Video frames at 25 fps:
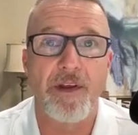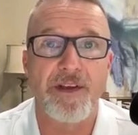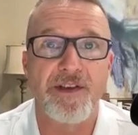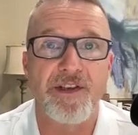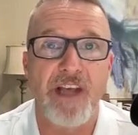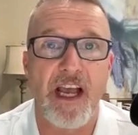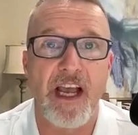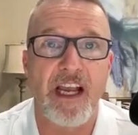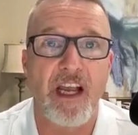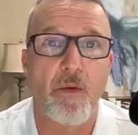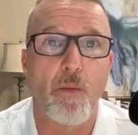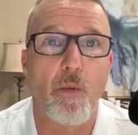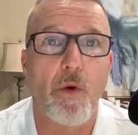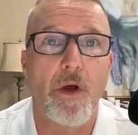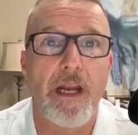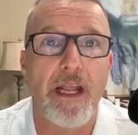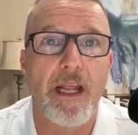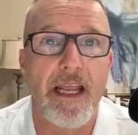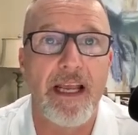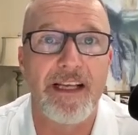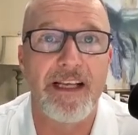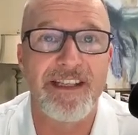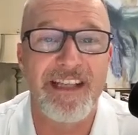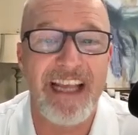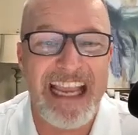The second one
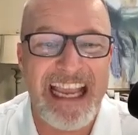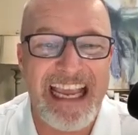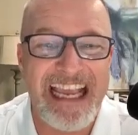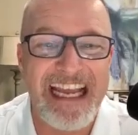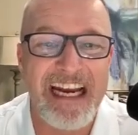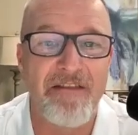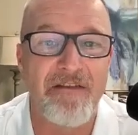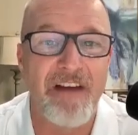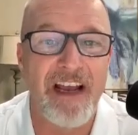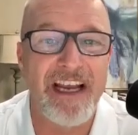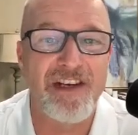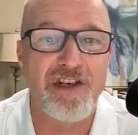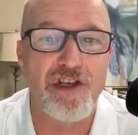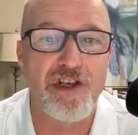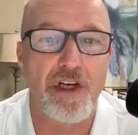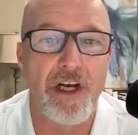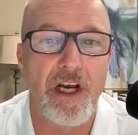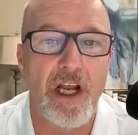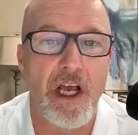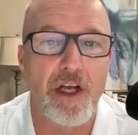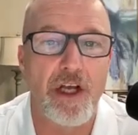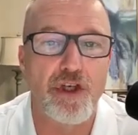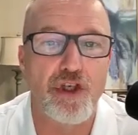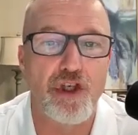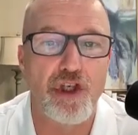is
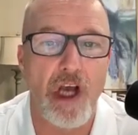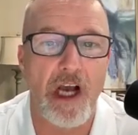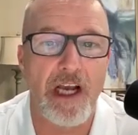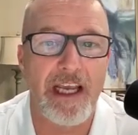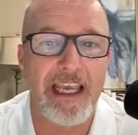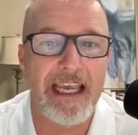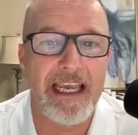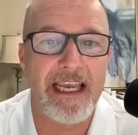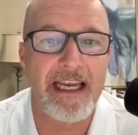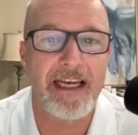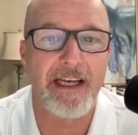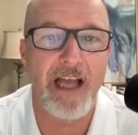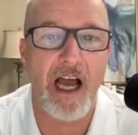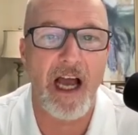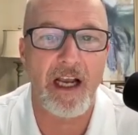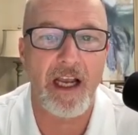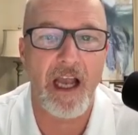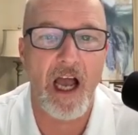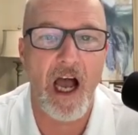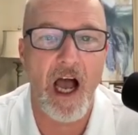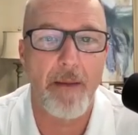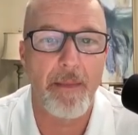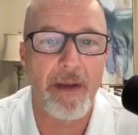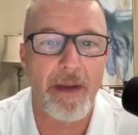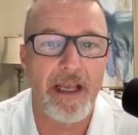
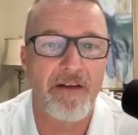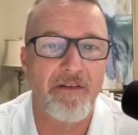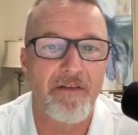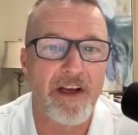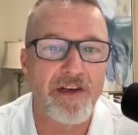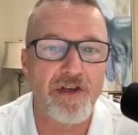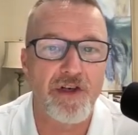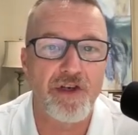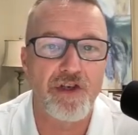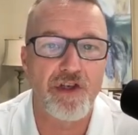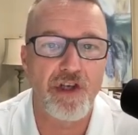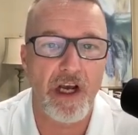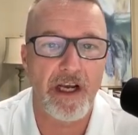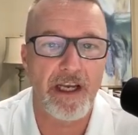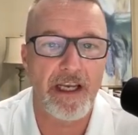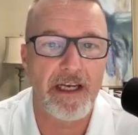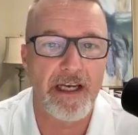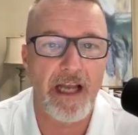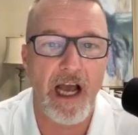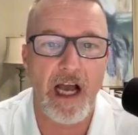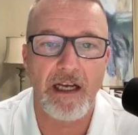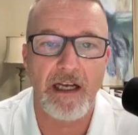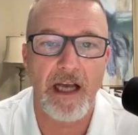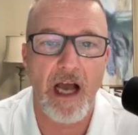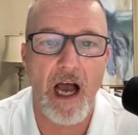innovationjunkie.com,
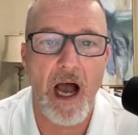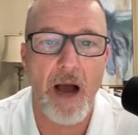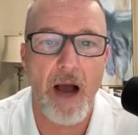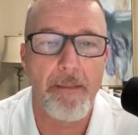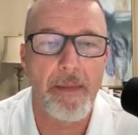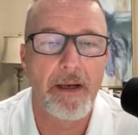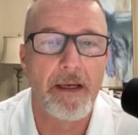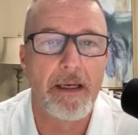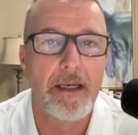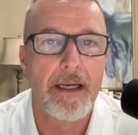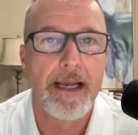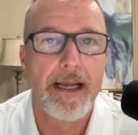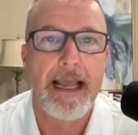innovationjunkie.com.